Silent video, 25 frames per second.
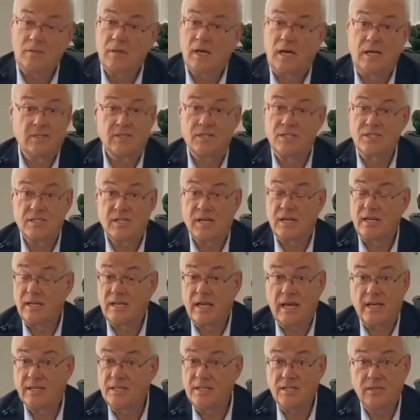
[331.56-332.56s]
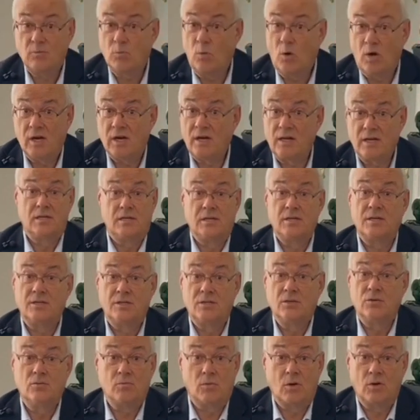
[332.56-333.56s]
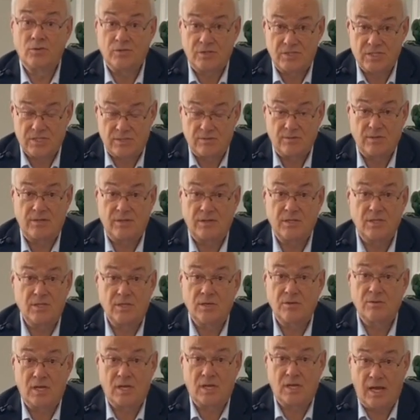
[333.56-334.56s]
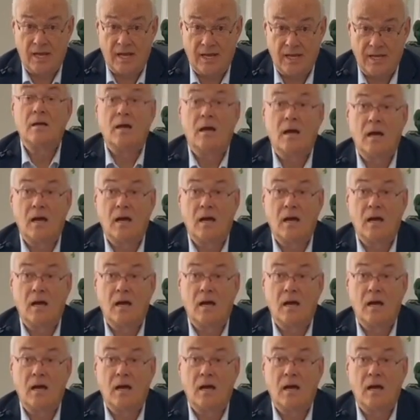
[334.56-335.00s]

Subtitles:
undertake any work you want to in the UK.